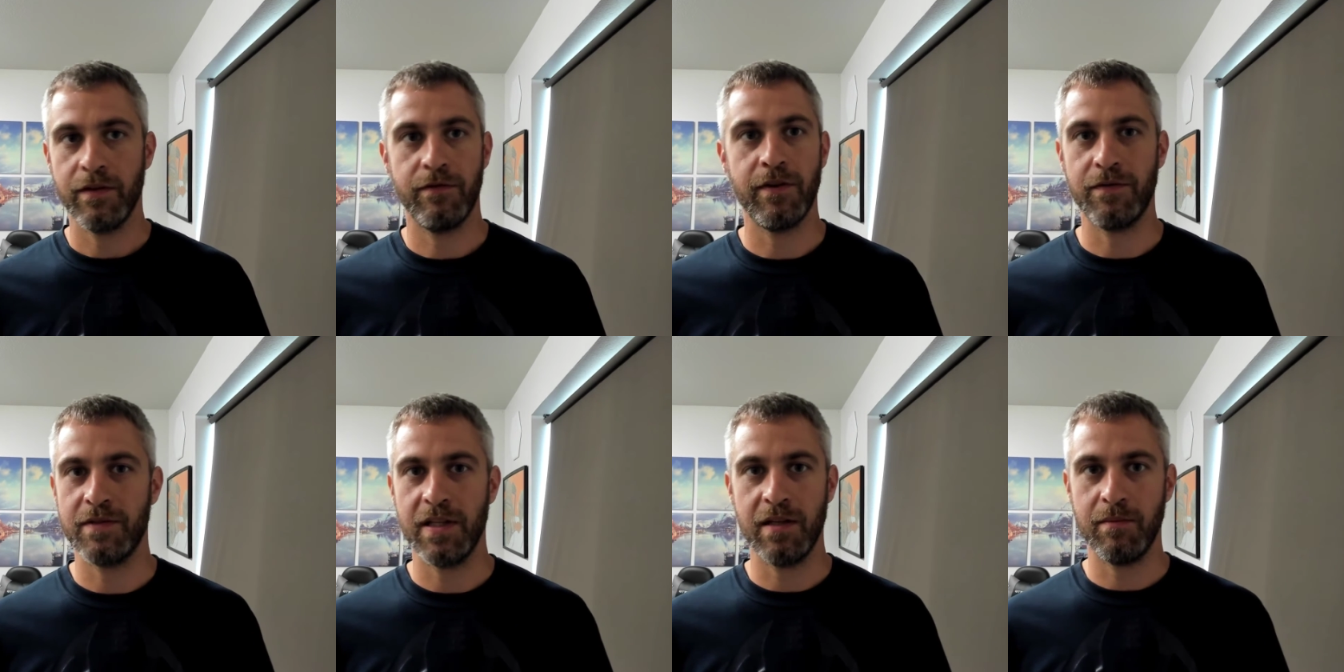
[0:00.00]

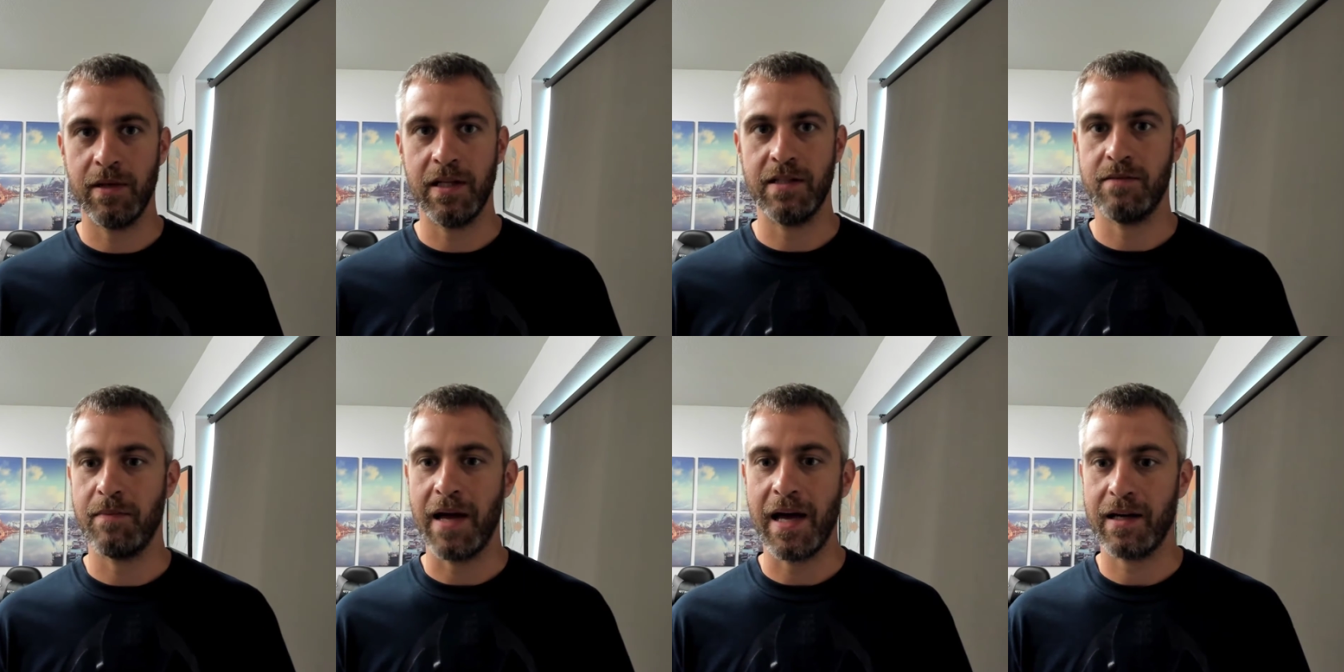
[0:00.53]
15
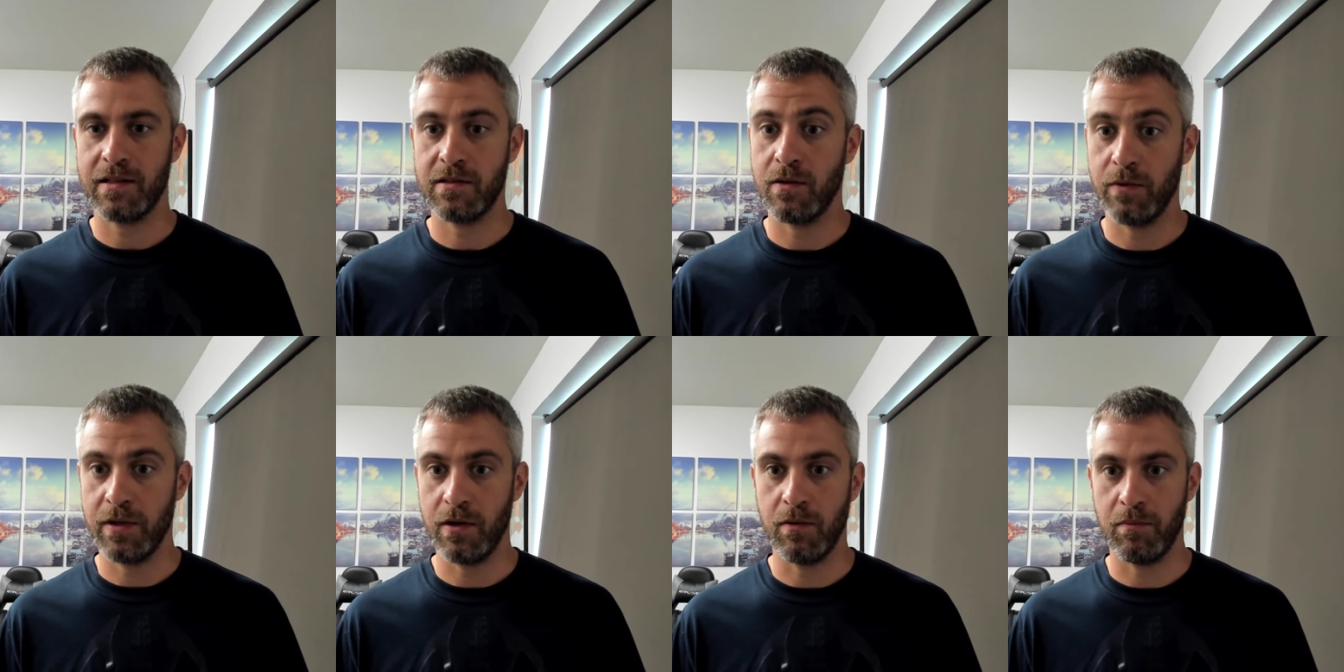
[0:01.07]
minutes max so
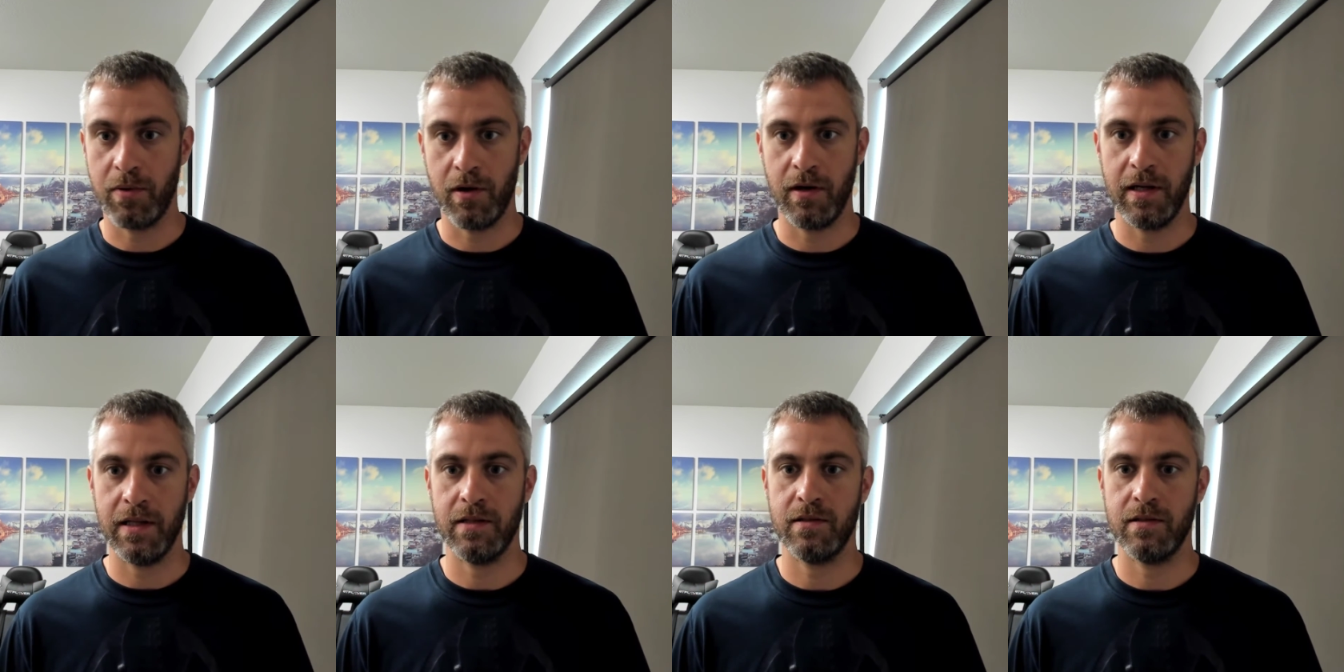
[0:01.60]
we don't burn it.